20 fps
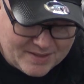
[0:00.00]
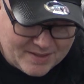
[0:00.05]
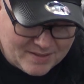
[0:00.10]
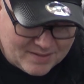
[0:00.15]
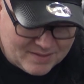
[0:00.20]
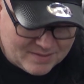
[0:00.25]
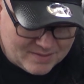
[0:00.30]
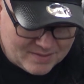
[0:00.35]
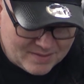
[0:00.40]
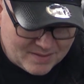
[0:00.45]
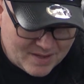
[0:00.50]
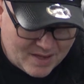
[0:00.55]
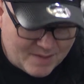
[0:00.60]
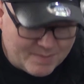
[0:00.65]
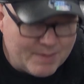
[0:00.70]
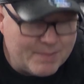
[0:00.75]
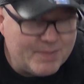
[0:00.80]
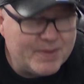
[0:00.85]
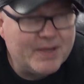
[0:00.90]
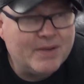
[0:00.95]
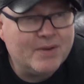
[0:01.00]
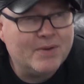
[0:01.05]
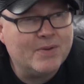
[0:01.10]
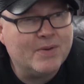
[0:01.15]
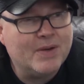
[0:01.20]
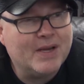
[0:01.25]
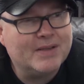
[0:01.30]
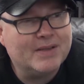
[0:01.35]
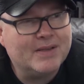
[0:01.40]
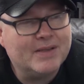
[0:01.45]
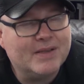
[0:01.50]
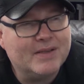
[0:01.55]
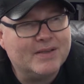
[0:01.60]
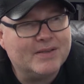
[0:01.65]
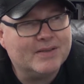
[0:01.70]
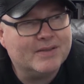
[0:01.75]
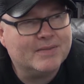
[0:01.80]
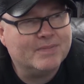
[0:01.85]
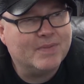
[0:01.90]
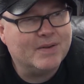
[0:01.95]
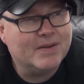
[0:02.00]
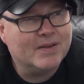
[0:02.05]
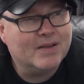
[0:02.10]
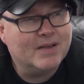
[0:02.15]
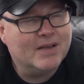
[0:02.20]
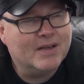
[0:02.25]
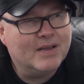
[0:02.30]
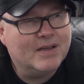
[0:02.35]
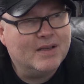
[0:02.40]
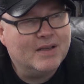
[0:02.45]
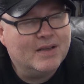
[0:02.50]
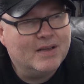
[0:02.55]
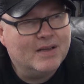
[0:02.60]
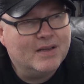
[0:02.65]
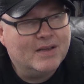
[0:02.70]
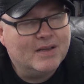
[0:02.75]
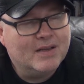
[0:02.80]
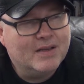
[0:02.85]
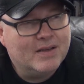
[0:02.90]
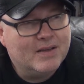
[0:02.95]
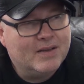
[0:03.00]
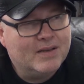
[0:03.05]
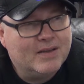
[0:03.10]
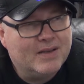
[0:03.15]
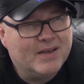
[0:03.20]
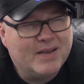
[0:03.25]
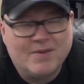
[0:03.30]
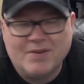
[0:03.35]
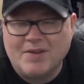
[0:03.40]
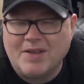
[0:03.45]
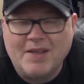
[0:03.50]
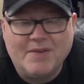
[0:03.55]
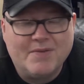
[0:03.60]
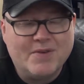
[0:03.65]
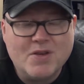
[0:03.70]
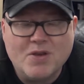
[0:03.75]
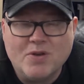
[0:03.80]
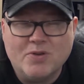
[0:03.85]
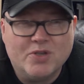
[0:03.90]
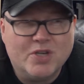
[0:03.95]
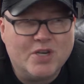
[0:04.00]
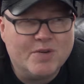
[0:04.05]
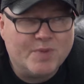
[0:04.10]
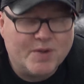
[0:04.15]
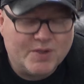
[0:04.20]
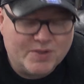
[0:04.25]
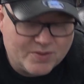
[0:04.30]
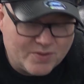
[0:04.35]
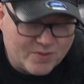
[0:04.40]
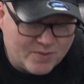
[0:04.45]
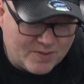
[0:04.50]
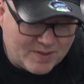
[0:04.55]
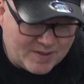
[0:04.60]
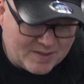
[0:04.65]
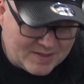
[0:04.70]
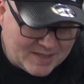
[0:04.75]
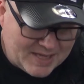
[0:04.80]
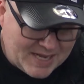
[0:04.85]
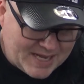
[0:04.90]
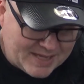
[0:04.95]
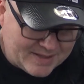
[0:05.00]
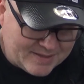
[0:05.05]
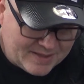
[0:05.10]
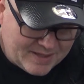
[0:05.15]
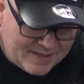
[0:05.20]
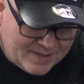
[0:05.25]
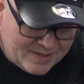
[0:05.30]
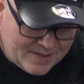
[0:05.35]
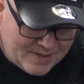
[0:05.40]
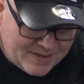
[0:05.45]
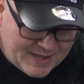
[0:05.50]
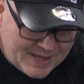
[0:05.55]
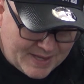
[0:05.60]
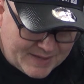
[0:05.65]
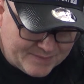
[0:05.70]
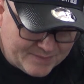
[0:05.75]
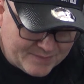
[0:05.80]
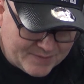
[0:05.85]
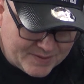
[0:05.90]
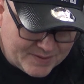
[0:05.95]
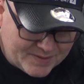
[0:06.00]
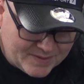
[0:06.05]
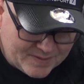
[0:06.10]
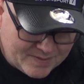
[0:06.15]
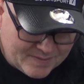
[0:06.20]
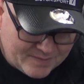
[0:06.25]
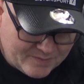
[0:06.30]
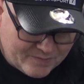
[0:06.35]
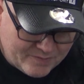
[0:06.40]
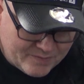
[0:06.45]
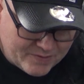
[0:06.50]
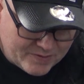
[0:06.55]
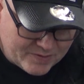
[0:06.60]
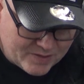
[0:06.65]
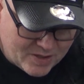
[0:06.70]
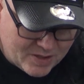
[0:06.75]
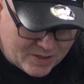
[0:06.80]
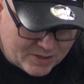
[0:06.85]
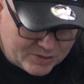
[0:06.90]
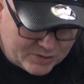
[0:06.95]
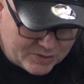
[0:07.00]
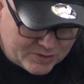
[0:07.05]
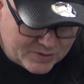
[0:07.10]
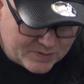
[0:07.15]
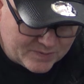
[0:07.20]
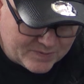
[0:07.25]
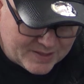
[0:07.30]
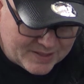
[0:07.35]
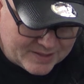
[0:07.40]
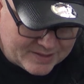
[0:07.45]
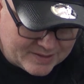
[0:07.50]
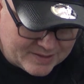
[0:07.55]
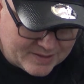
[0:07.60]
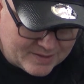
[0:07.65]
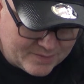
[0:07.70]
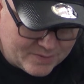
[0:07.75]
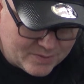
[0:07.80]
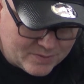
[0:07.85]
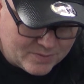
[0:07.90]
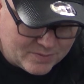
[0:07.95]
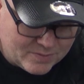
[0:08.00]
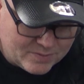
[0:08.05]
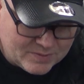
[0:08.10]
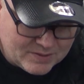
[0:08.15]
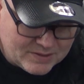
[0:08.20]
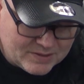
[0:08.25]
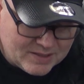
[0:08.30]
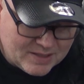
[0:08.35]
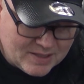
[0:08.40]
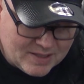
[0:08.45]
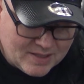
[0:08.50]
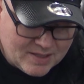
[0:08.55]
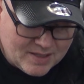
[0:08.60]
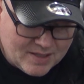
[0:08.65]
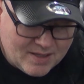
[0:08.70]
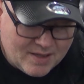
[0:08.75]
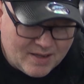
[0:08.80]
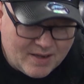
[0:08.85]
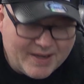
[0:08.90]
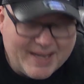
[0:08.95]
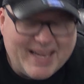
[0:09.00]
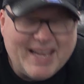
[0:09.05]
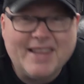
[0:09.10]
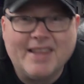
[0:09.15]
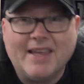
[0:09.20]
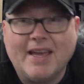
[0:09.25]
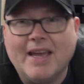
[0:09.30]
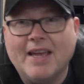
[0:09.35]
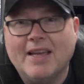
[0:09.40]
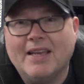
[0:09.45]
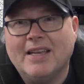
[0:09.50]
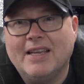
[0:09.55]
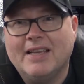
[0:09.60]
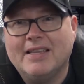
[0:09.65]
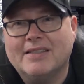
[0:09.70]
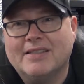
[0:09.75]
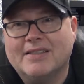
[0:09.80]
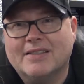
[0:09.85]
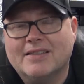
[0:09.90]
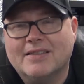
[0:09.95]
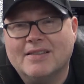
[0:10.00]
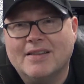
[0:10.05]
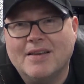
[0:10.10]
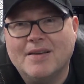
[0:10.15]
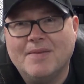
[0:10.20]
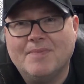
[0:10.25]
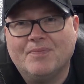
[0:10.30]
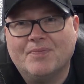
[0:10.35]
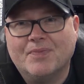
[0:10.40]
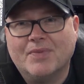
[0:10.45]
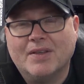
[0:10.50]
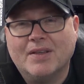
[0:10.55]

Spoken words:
it? I can't remember now who had this. But another YouTuber I saw that they had, had the cartridge of this, and I thought, oh, I get that. It's a